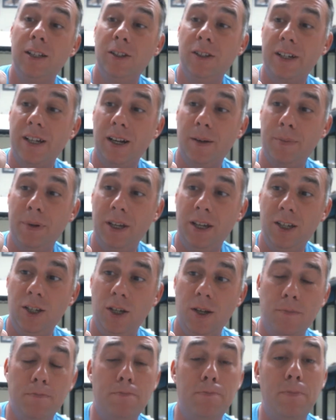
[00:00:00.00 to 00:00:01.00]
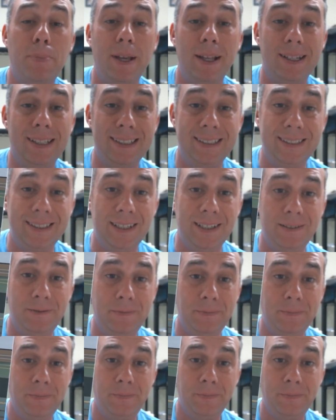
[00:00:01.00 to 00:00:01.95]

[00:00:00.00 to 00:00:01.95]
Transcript: Look it up here, you can barely see it.